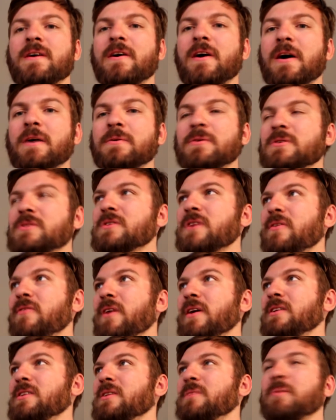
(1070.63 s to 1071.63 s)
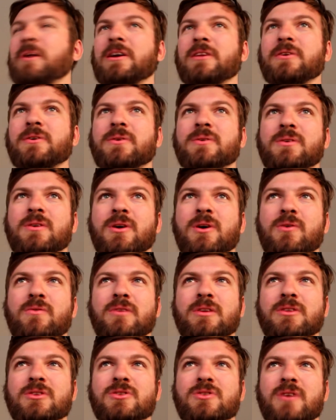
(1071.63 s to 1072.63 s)
I was affected by the whole
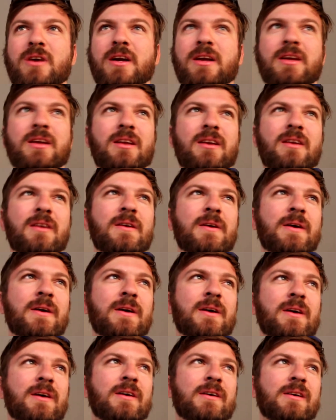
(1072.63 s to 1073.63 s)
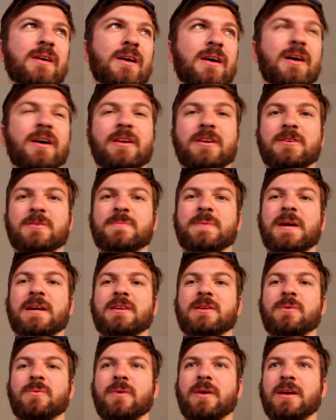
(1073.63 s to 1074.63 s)
COVID strike in uh,
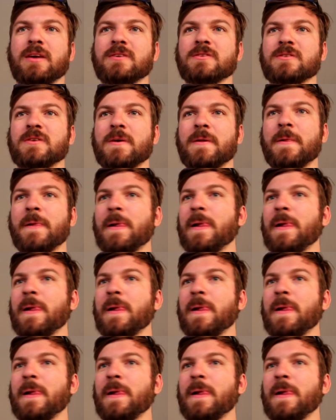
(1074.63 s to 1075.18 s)
unexpected ways.